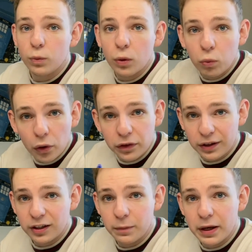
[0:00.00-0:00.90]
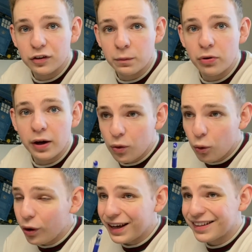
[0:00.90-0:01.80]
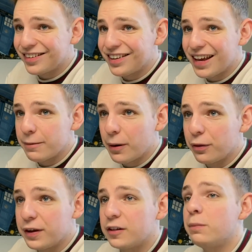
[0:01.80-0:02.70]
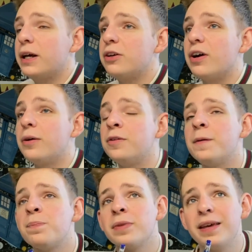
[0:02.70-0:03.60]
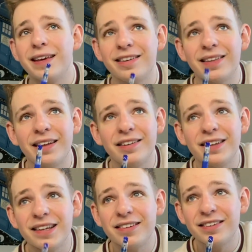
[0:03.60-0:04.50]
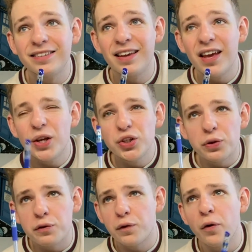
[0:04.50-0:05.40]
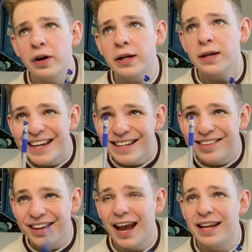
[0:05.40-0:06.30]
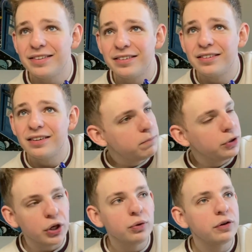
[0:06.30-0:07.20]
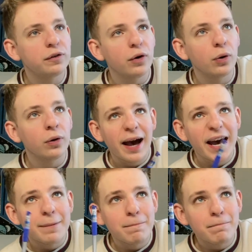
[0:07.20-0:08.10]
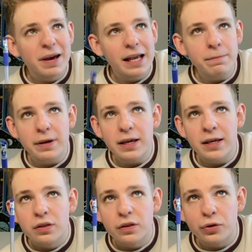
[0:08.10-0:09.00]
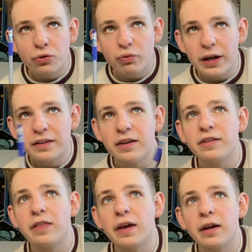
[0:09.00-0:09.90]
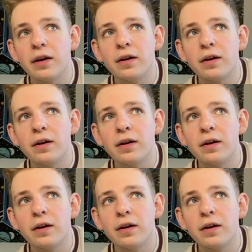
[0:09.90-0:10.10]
want it to be a surprise. All I can say about Theatre Playground is that it is euphoric, intense, beautiful, and maybe the greatest thing